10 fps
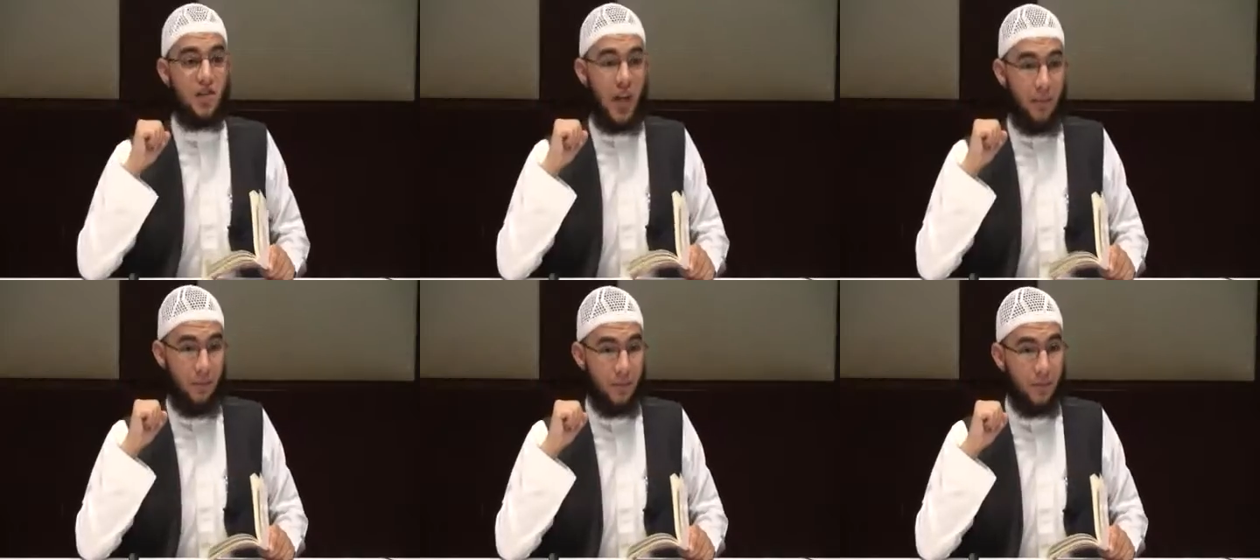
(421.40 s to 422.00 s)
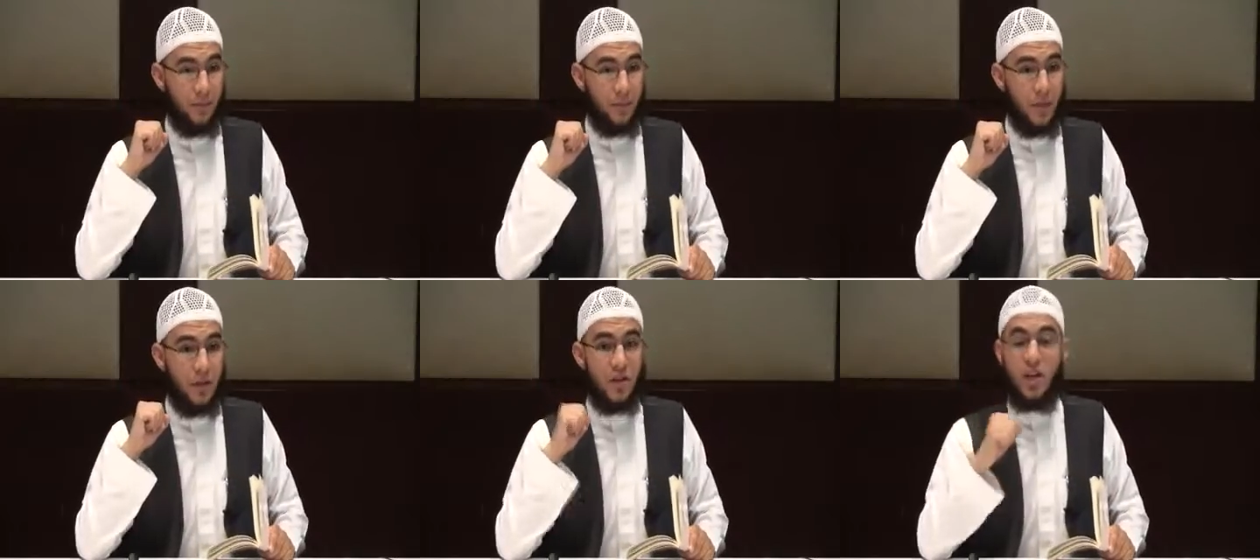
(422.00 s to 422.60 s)
it's not the same.
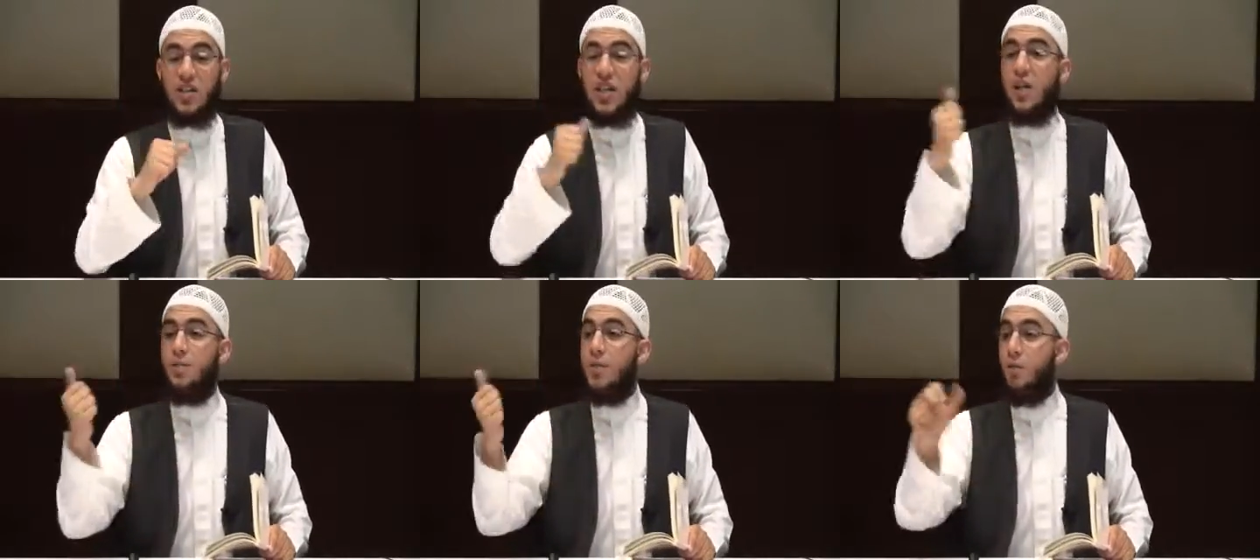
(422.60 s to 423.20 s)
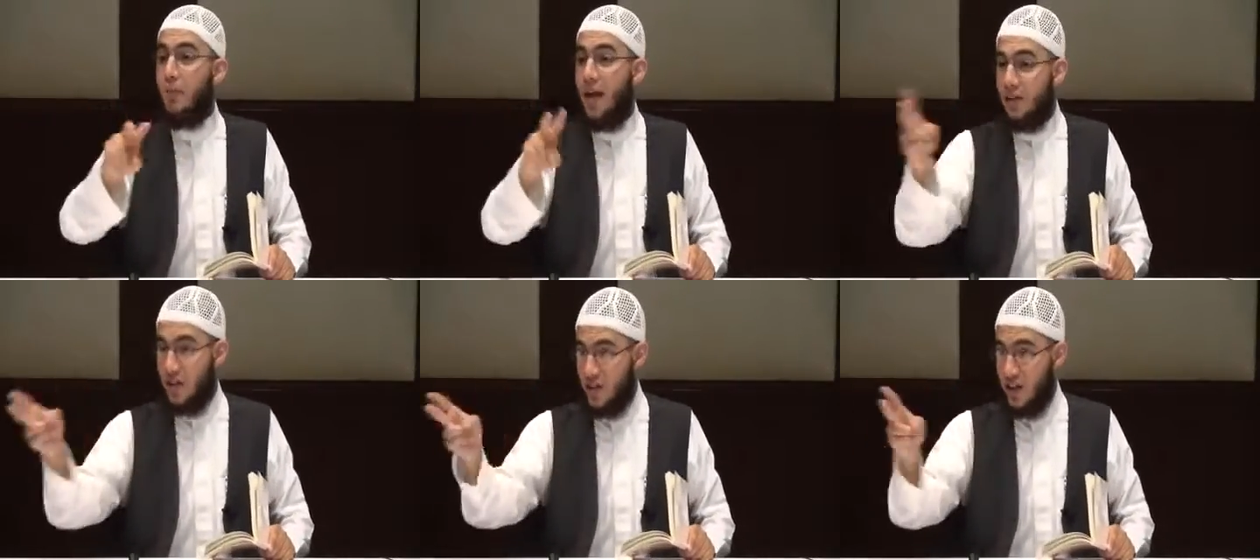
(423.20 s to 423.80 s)
The Shaykh said the people who
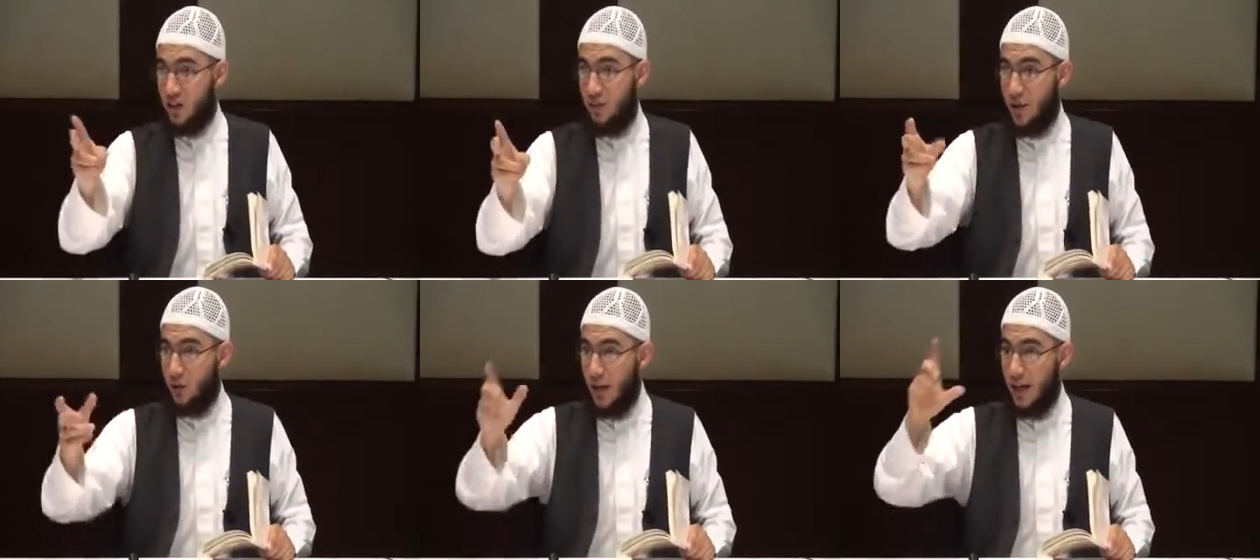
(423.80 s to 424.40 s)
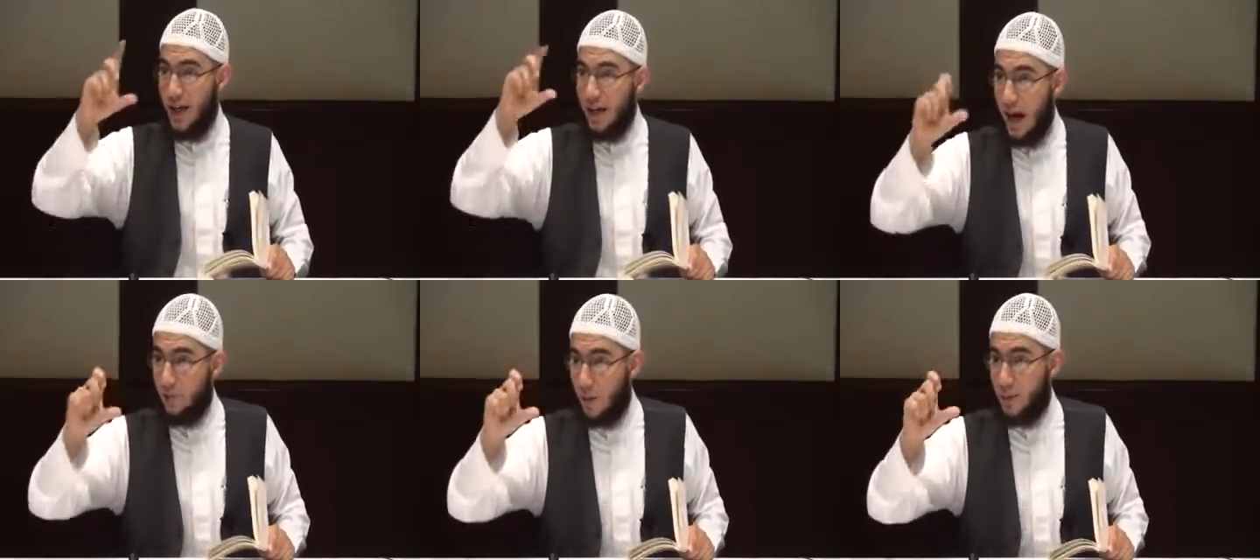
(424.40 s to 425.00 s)
make a distinction
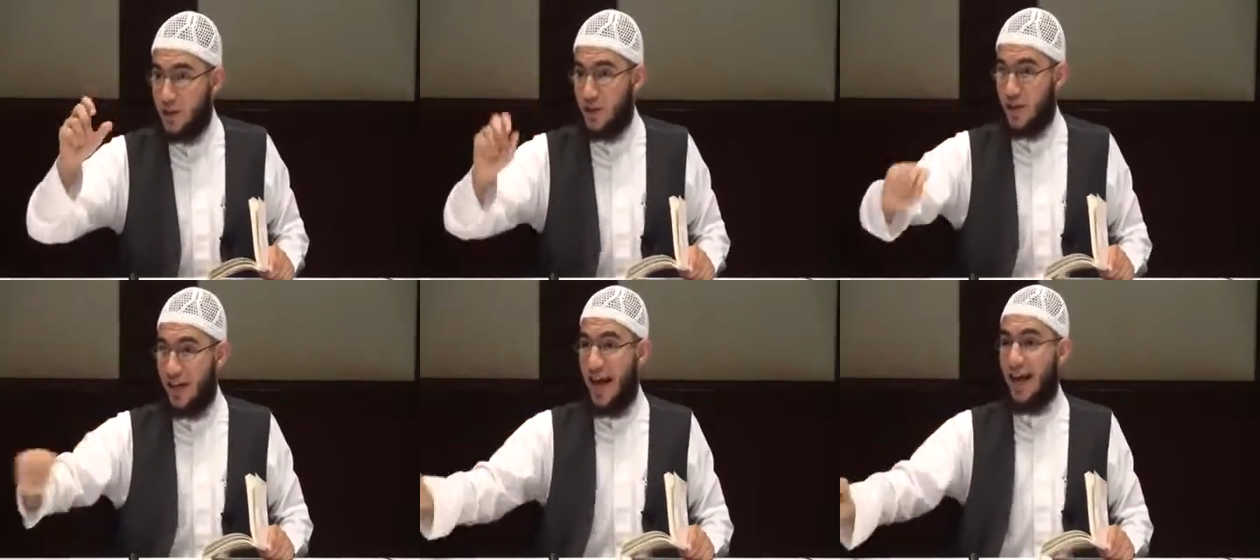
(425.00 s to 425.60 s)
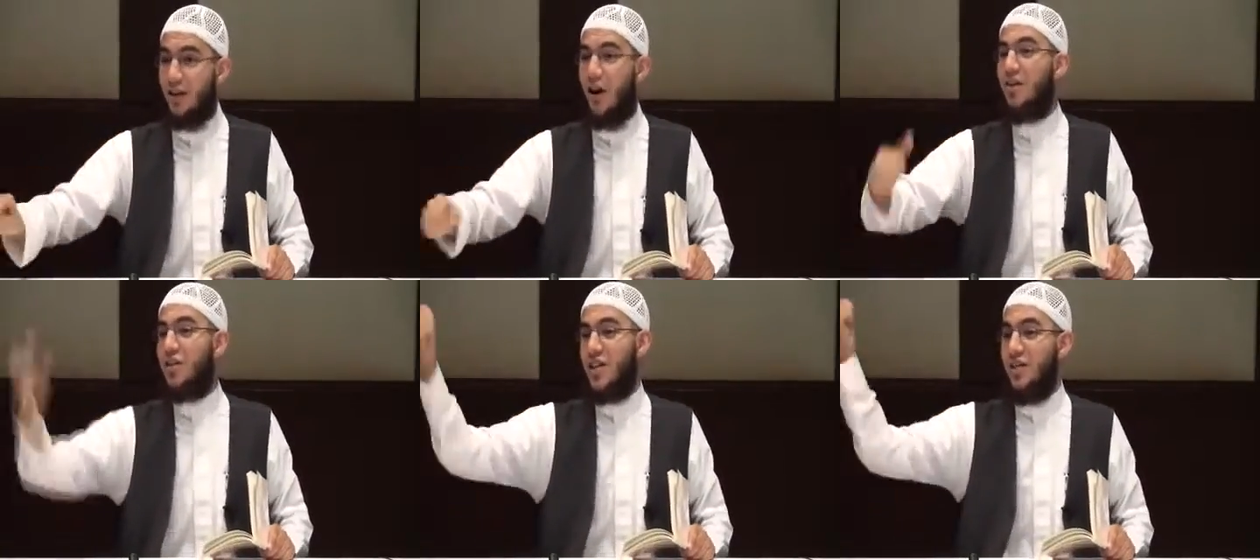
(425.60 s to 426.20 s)
between camera pictures and hand
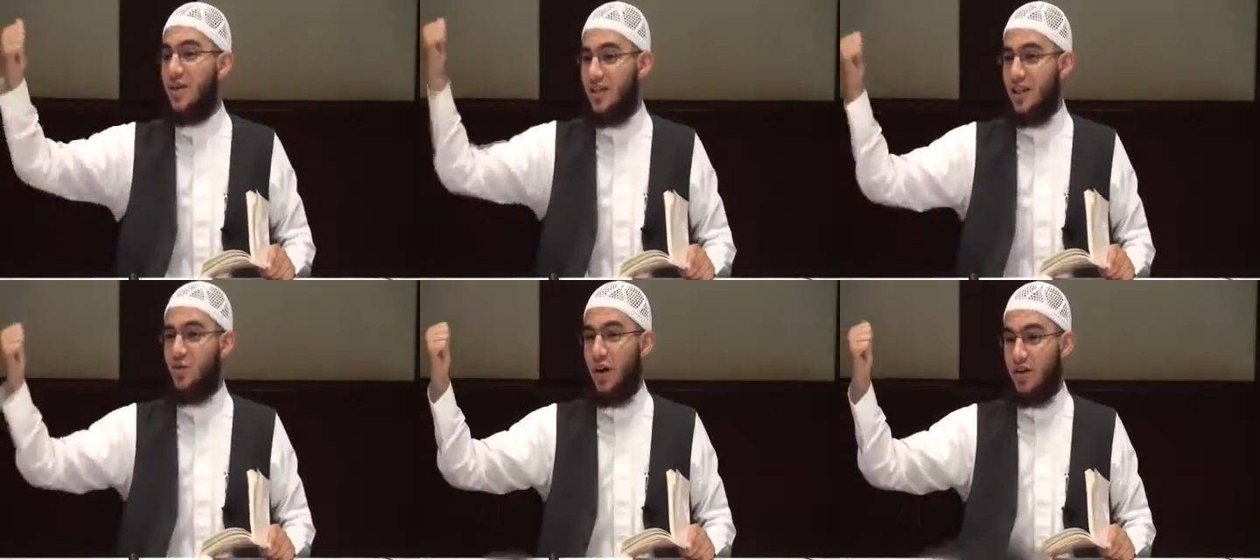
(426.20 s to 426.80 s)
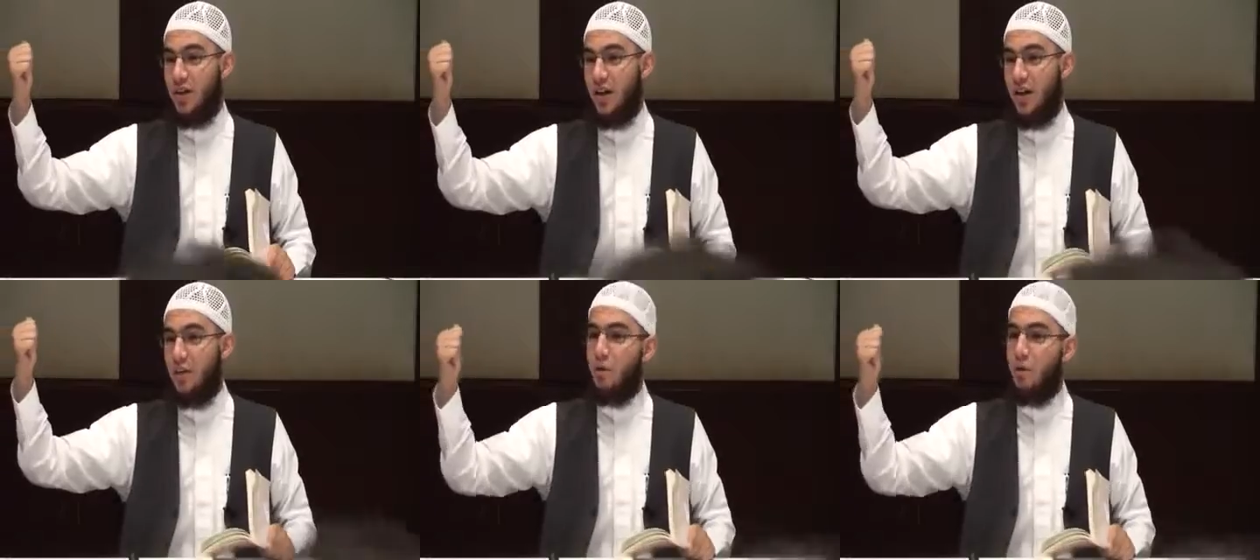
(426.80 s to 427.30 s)
are the same as these ones.